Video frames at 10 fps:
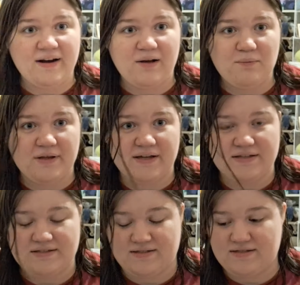now
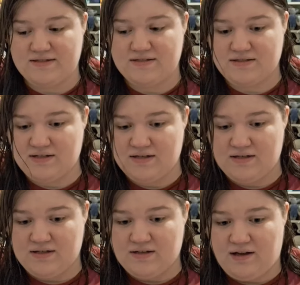because
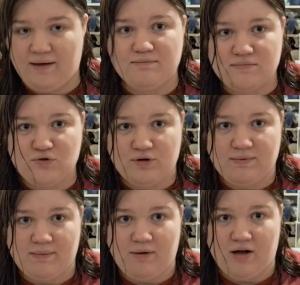I'm doing
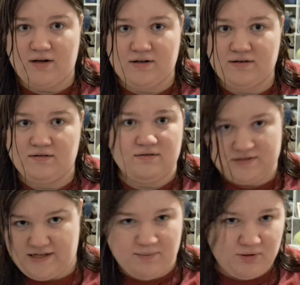my mock
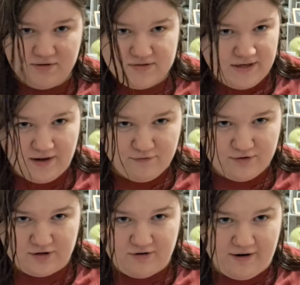table set up for
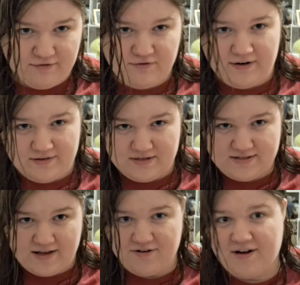the craft fair this
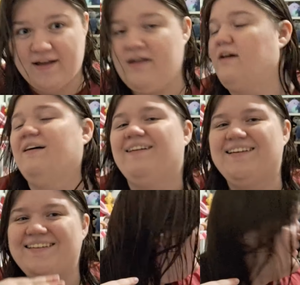Saturday.
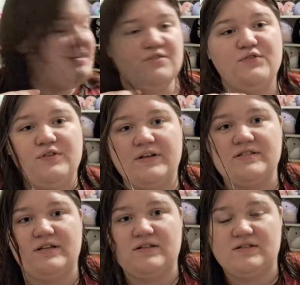There's a few things
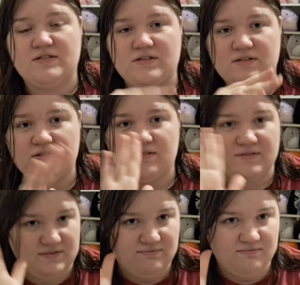
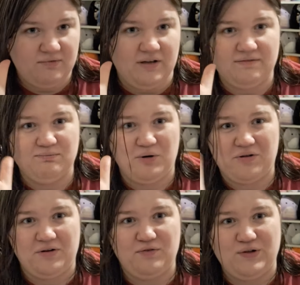more
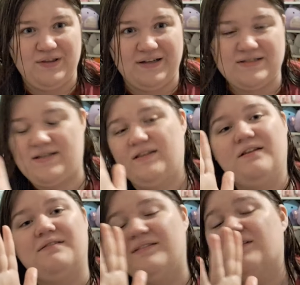than a few things.
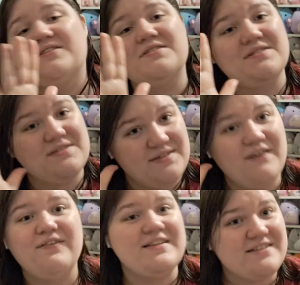There's
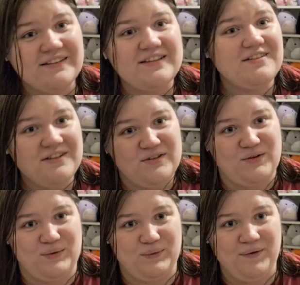stuff I still need to
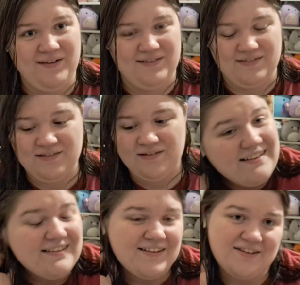do.
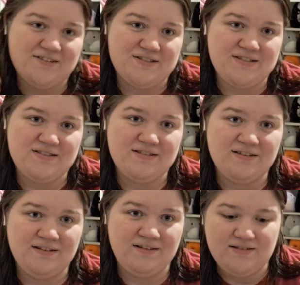There's
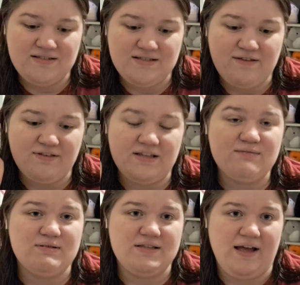stuff that needs
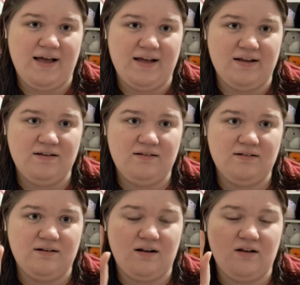to be tagged,
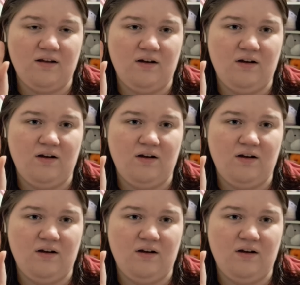and I